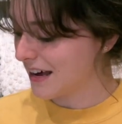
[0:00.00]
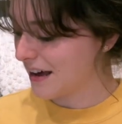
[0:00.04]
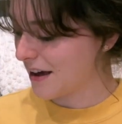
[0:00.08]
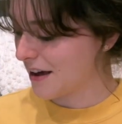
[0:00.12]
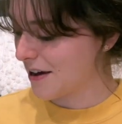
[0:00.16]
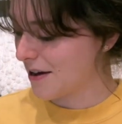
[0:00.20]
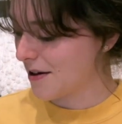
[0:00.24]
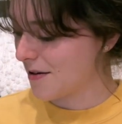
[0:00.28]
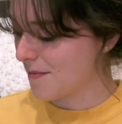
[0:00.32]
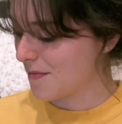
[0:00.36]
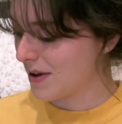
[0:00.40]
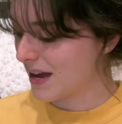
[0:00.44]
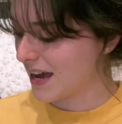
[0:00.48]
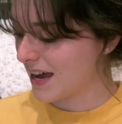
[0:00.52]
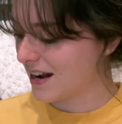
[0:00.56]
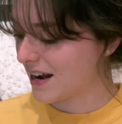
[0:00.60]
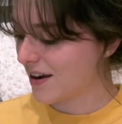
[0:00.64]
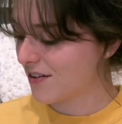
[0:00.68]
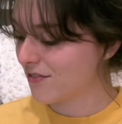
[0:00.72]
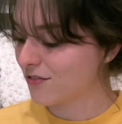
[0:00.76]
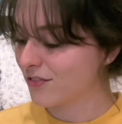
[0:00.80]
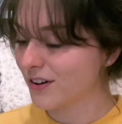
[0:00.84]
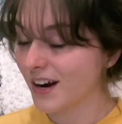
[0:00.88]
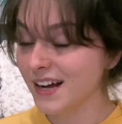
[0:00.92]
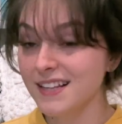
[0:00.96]
Um, and
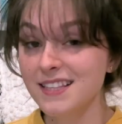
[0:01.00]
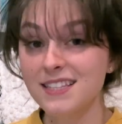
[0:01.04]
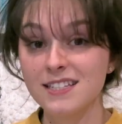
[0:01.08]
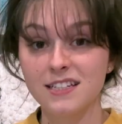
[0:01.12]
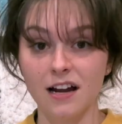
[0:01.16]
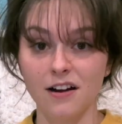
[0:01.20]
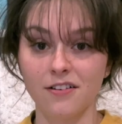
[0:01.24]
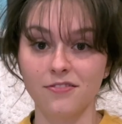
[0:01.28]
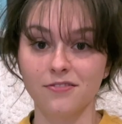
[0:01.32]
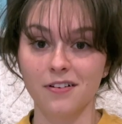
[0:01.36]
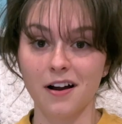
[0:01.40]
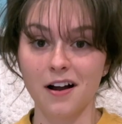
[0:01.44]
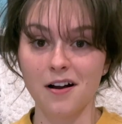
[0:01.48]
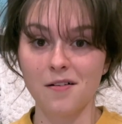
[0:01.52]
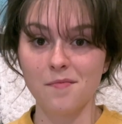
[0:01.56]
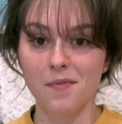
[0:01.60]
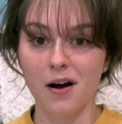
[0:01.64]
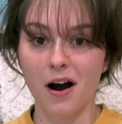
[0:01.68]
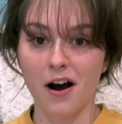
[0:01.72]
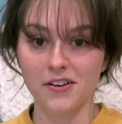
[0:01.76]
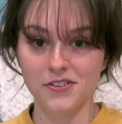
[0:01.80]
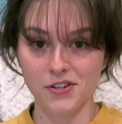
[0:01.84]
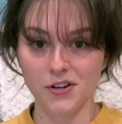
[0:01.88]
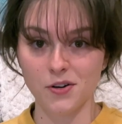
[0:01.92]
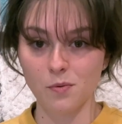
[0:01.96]
I've read stuff from
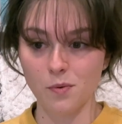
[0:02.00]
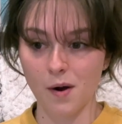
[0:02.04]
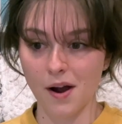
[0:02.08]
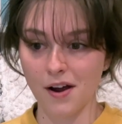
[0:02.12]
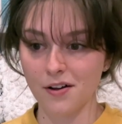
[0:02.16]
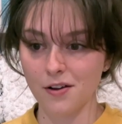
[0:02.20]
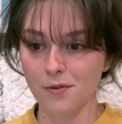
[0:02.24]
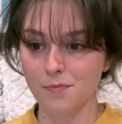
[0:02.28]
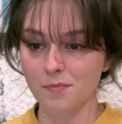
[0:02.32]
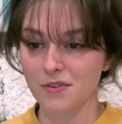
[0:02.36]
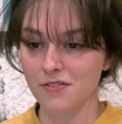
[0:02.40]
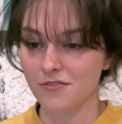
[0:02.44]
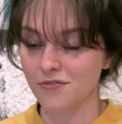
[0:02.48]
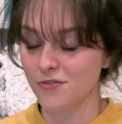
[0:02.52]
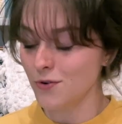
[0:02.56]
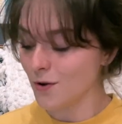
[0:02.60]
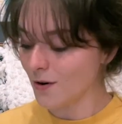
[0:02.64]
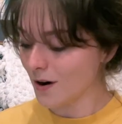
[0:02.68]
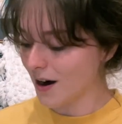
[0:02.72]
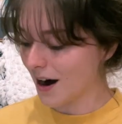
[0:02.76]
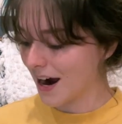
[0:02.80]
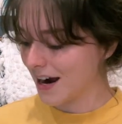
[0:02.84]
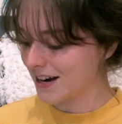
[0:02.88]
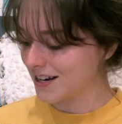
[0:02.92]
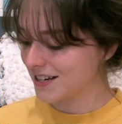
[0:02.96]
Oscar Wilde
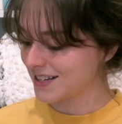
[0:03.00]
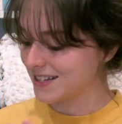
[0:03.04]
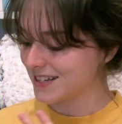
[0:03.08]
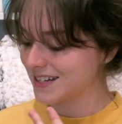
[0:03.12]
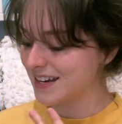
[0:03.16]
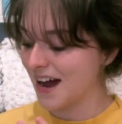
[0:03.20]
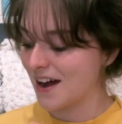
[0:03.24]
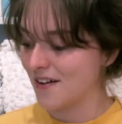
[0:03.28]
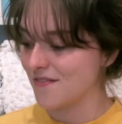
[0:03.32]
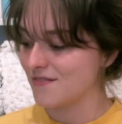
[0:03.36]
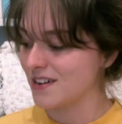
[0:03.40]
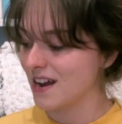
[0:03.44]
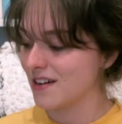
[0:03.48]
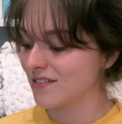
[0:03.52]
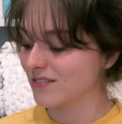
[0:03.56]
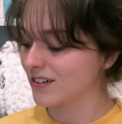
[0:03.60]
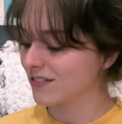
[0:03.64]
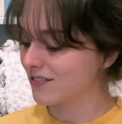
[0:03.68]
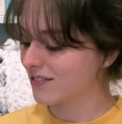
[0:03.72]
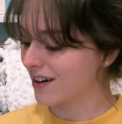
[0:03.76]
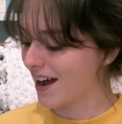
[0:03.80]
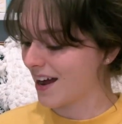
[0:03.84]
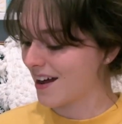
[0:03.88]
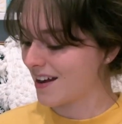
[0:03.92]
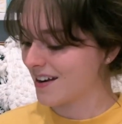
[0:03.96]
before, I just have never
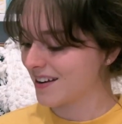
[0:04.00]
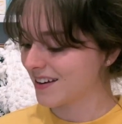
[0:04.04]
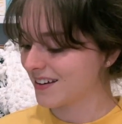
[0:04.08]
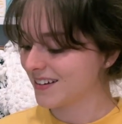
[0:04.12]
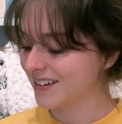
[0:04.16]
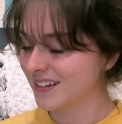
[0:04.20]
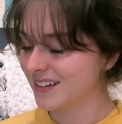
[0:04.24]
read